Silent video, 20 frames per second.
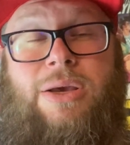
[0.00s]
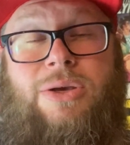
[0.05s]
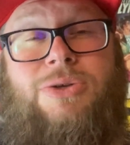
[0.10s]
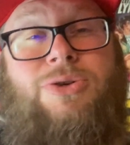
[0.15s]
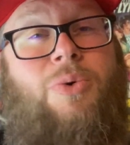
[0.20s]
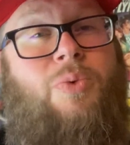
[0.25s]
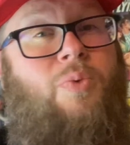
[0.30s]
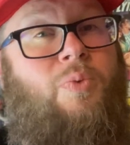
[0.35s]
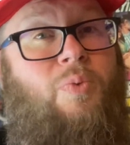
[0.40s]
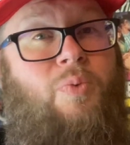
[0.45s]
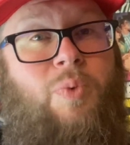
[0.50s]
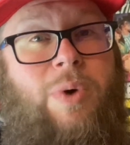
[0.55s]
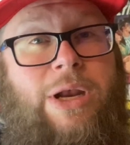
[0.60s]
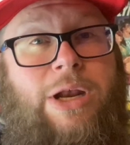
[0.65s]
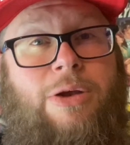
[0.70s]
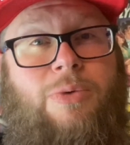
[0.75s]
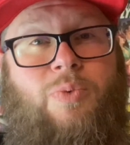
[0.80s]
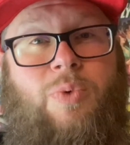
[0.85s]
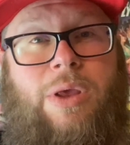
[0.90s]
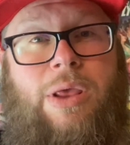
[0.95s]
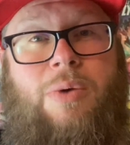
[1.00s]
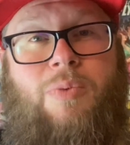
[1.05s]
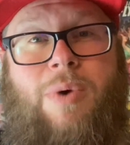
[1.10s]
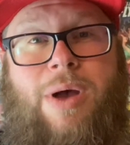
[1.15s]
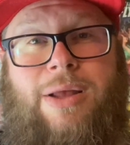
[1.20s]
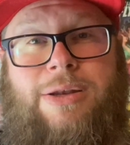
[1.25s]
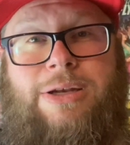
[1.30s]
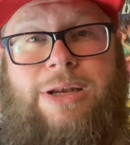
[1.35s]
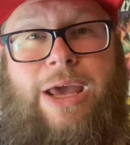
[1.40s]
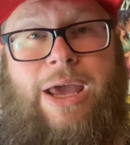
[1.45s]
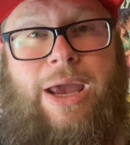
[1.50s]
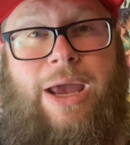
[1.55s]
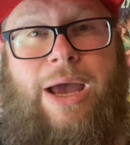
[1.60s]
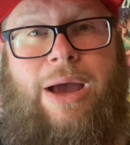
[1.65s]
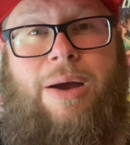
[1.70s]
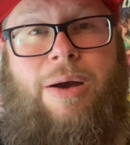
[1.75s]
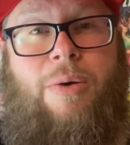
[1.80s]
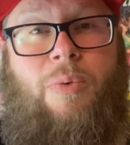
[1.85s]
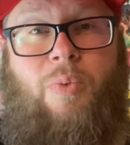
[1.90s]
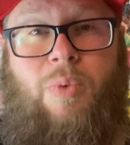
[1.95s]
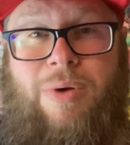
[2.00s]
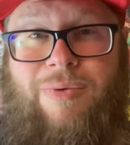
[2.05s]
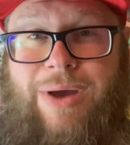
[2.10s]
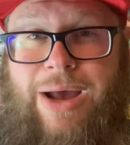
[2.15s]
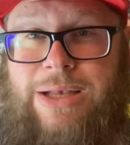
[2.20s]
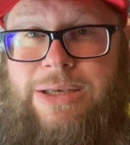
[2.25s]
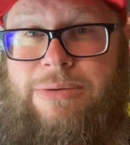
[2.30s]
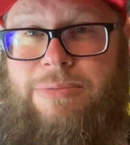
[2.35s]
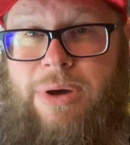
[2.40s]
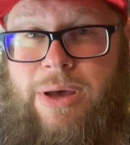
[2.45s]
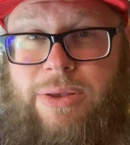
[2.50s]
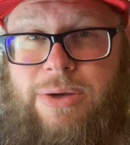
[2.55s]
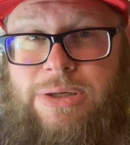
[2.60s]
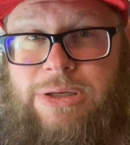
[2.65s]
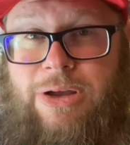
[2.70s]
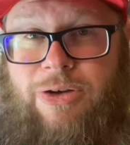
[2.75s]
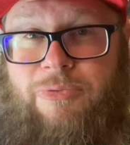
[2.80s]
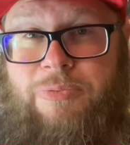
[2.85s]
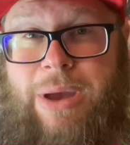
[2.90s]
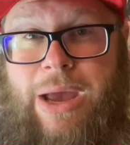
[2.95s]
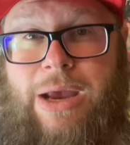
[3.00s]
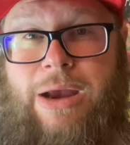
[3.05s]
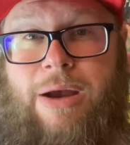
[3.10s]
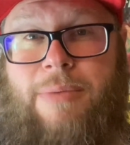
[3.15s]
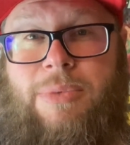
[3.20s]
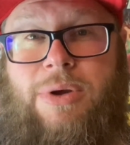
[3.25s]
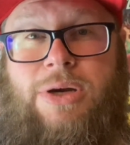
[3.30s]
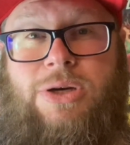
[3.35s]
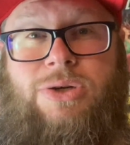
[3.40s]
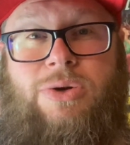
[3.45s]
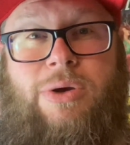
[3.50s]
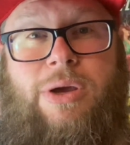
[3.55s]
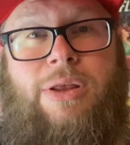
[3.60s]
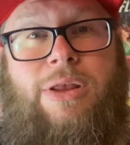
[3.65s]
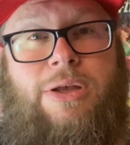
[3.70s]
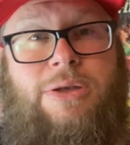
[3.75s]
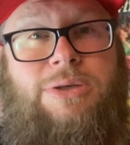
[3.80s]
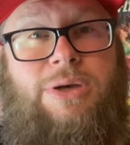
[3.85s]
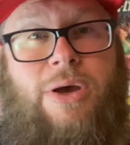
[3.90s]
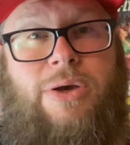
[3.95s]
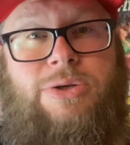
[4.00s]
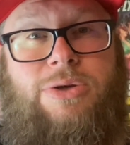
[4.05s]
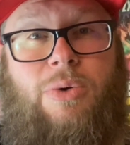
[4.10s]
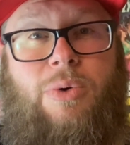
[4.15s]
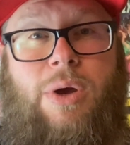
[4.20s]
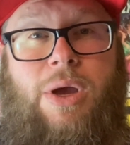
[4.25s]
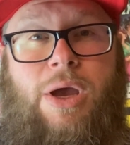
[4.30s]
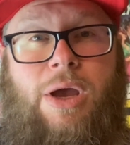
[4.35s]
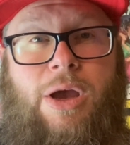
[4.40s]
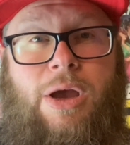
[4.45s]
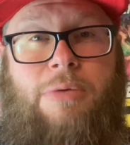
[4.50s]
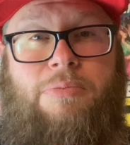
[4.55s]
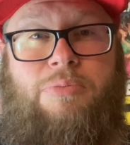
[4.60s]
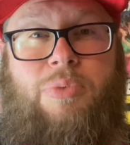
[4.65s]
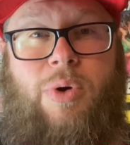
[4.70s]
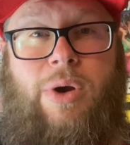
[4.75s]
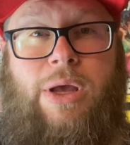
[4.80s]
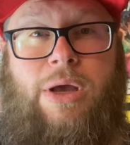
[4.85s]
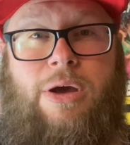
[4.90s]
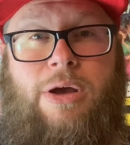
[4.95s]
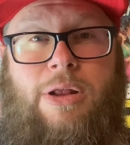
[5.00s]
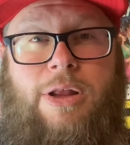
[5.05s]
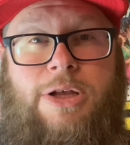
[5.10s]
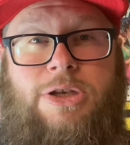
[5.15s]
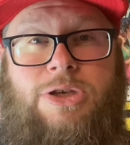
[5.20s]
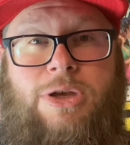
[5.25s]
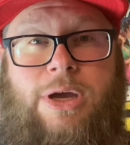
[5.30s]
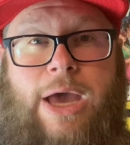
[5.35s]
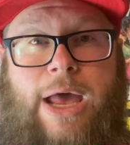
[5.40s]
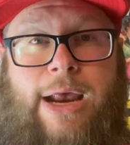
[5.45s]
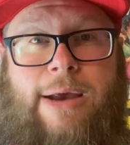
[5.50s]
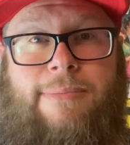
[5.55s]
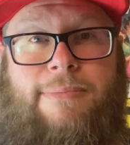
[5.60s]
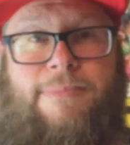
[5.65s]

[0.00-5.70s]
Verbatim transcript: So we did really well today. We've got some other stuff back here I'm going to show you that's also pretty good. Let's look at it.